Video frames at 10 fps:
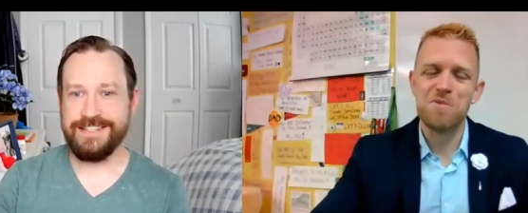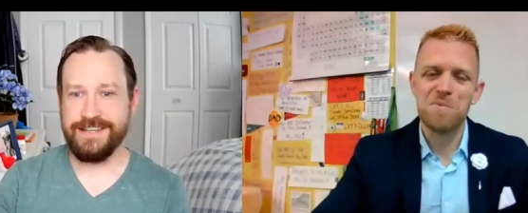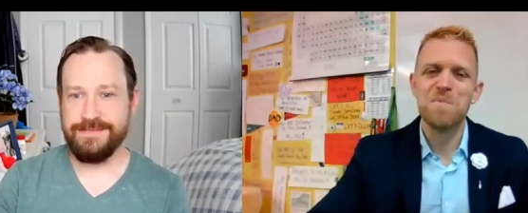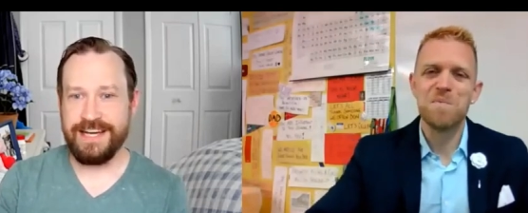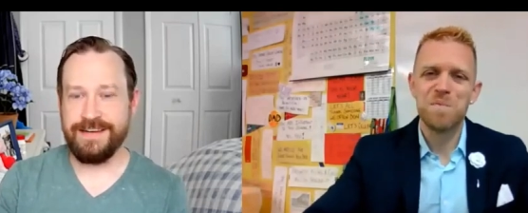
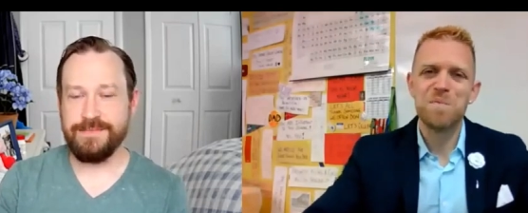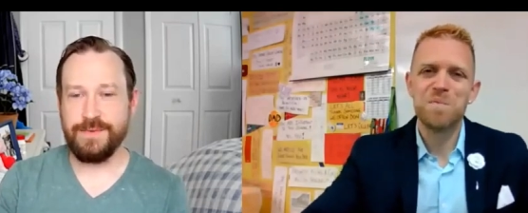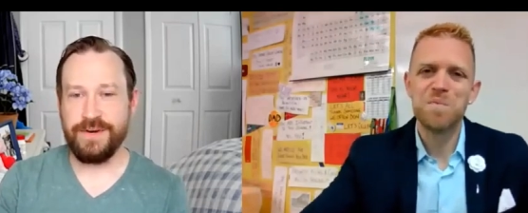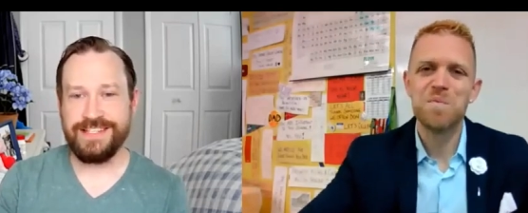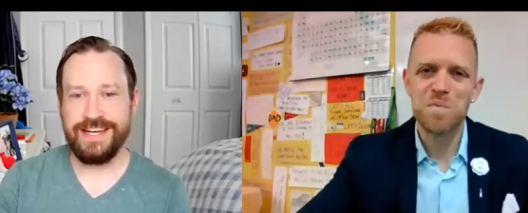Speaker 1: sometimes
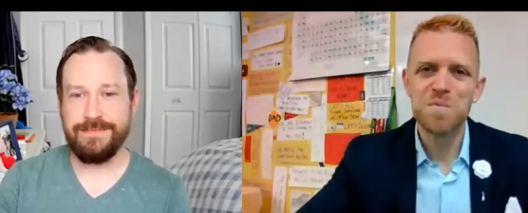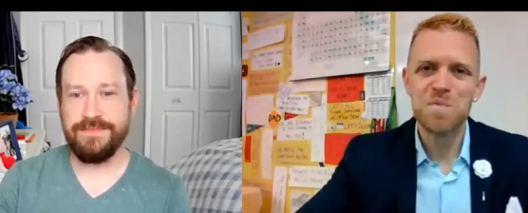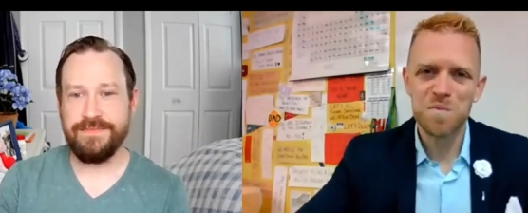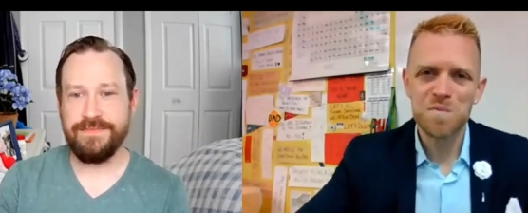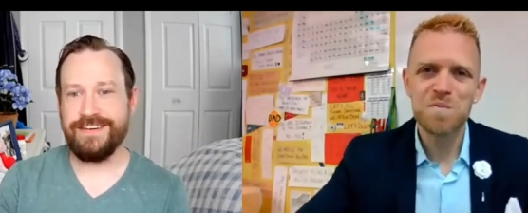we're a type of
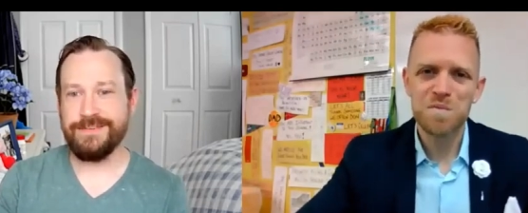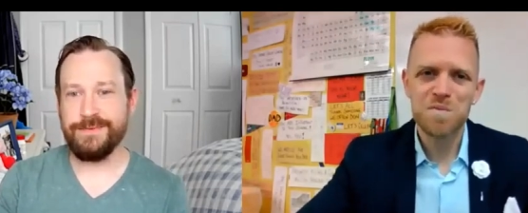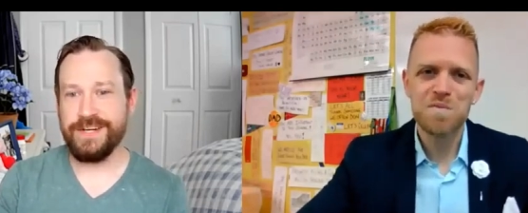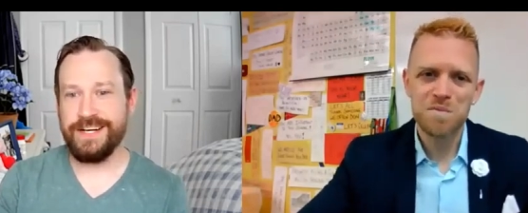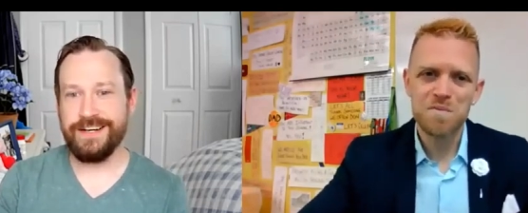account
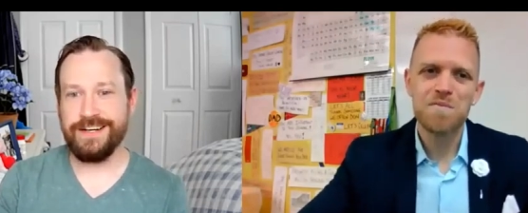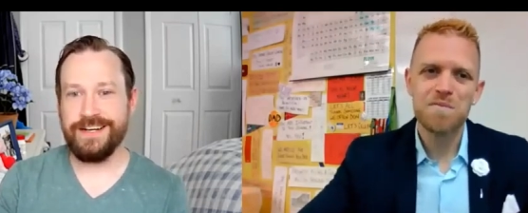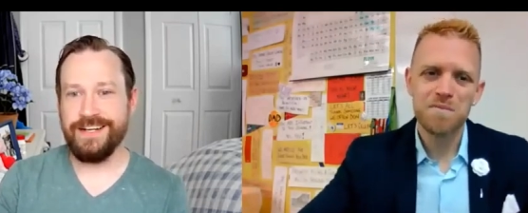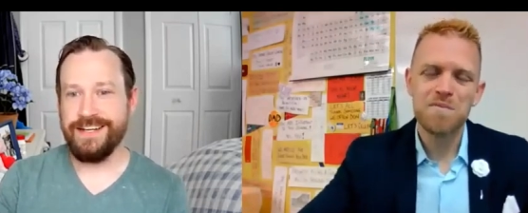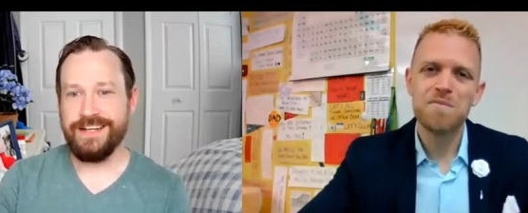where
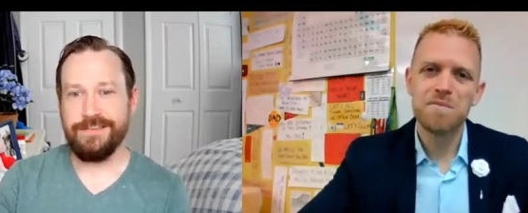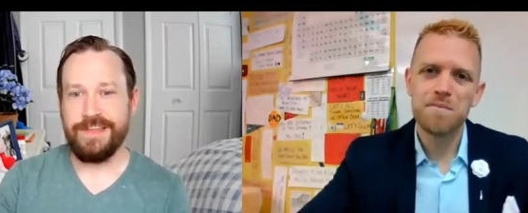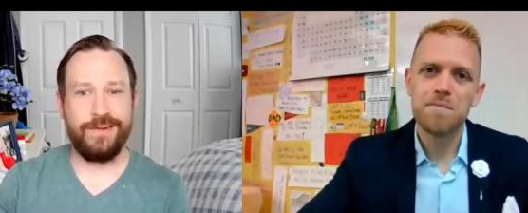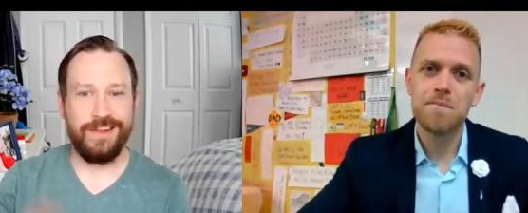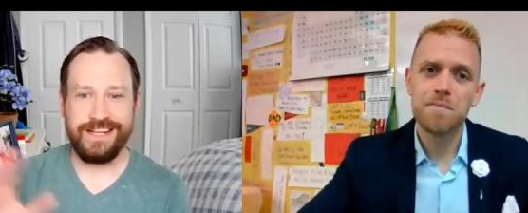if they
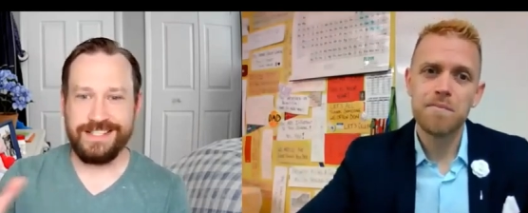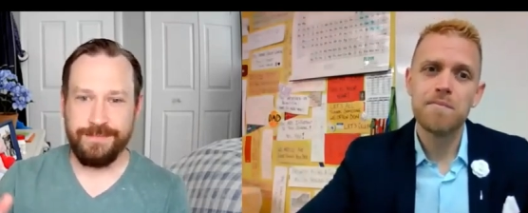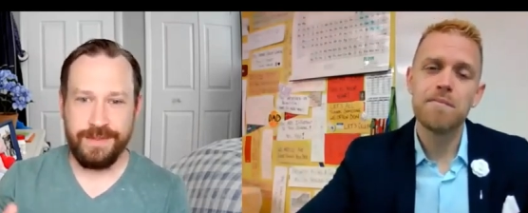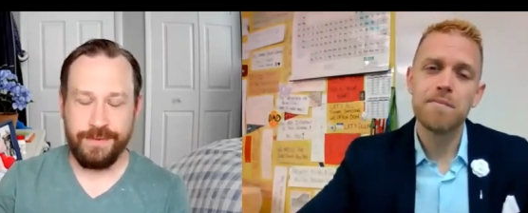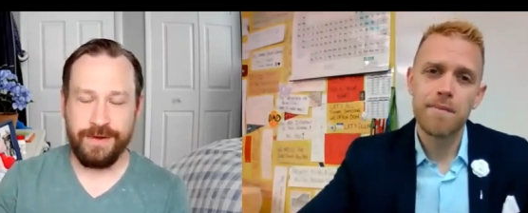don't like
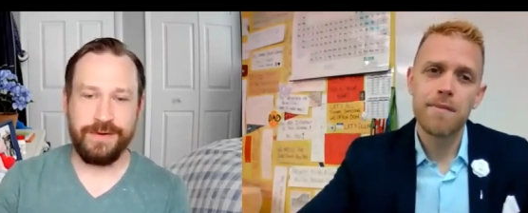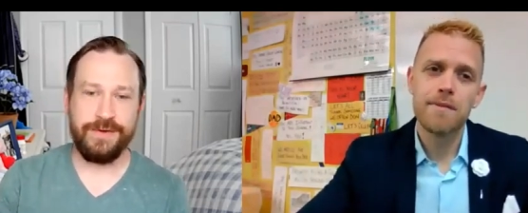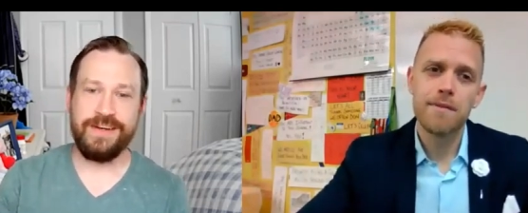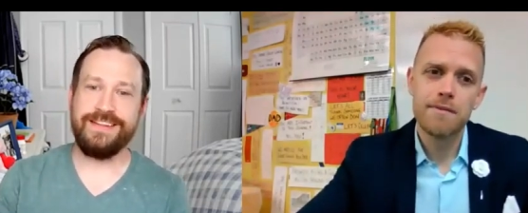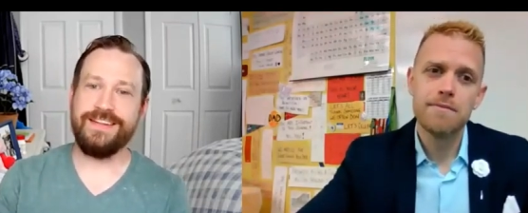something they're
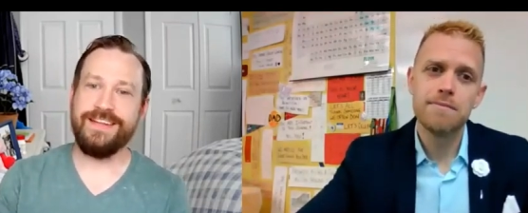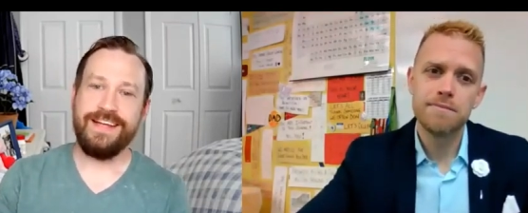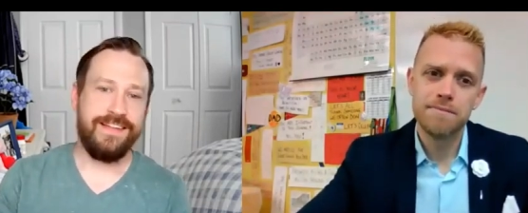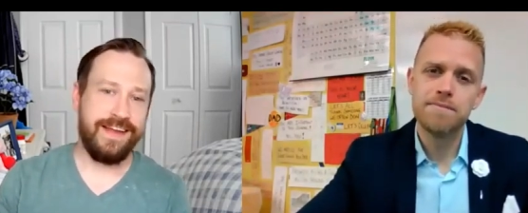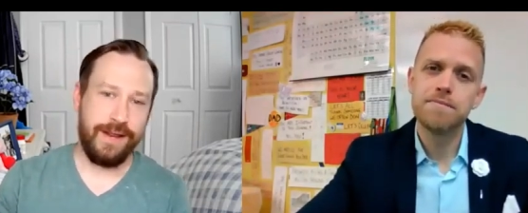doing
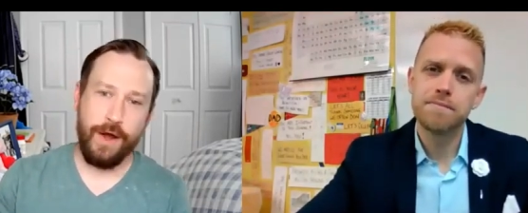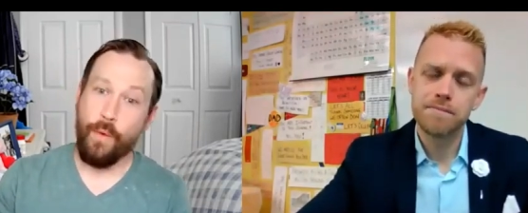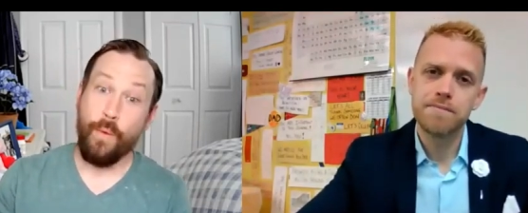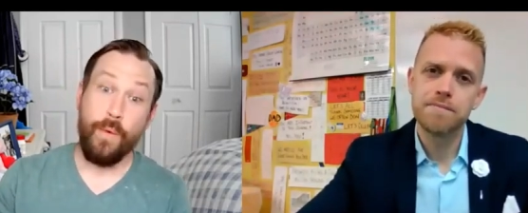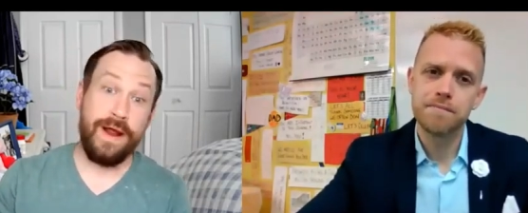they can go
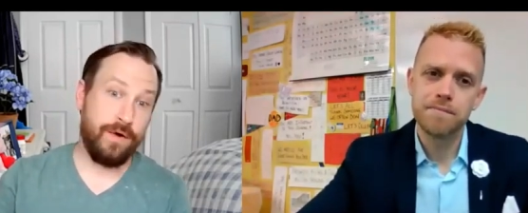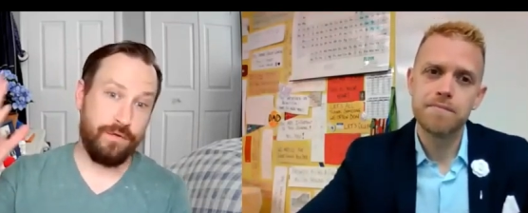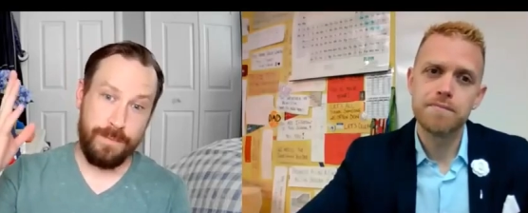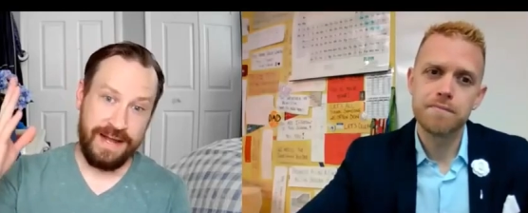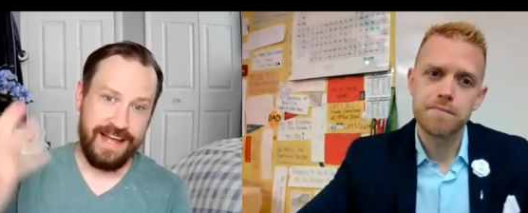way
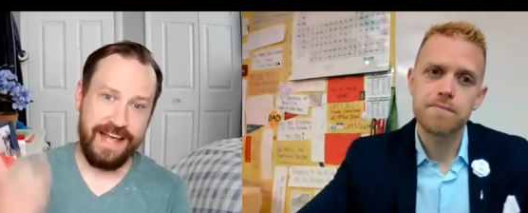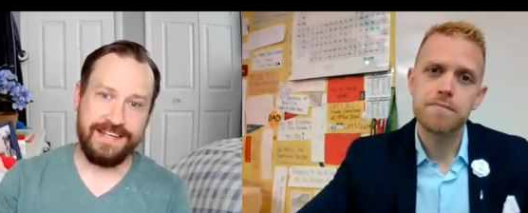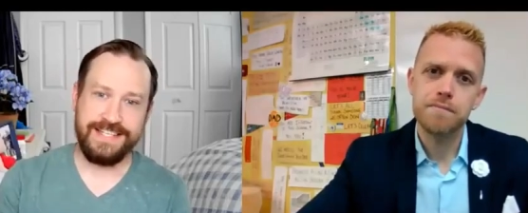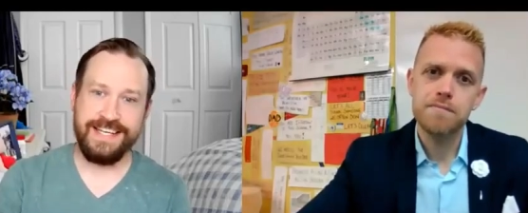over my head